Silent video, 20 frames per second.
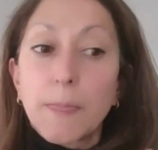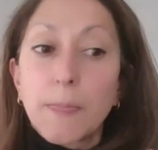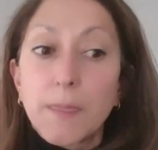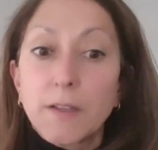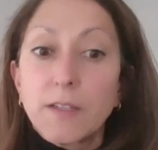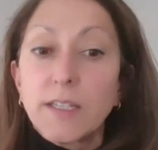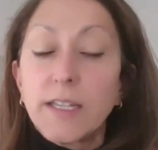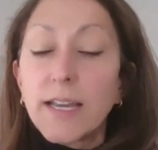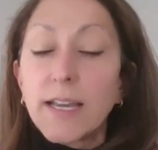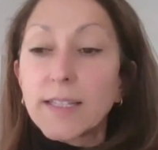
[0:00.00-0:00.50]

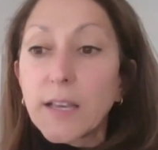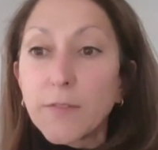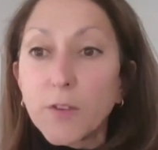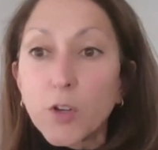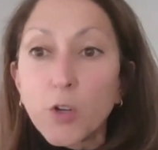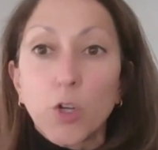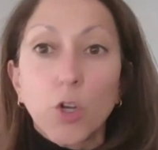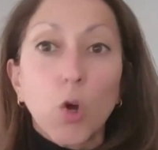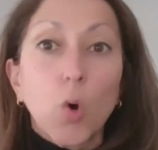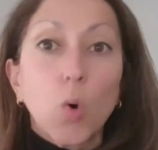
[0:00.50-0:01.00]
the DSF
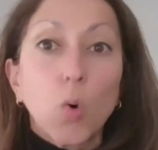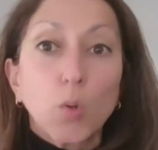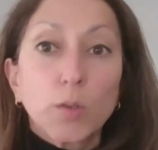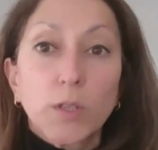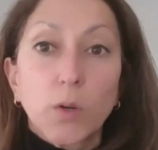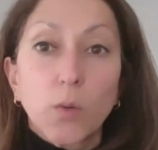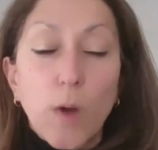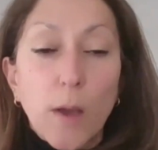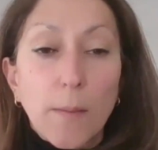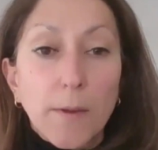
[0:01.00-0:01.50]
could hold
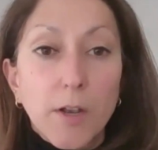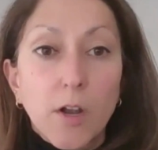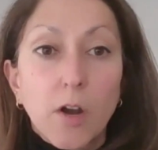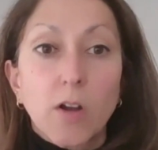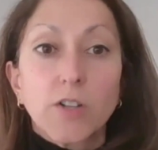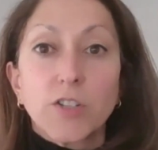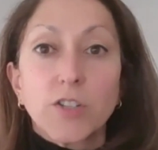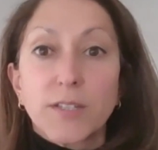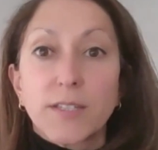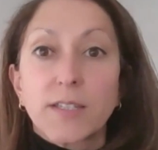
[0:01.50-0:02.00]
a
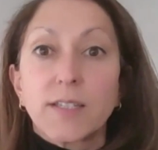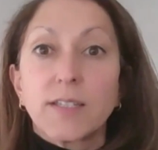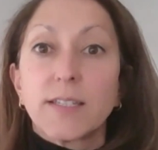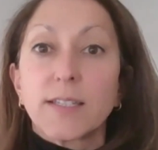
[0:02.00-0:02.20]
webinar just to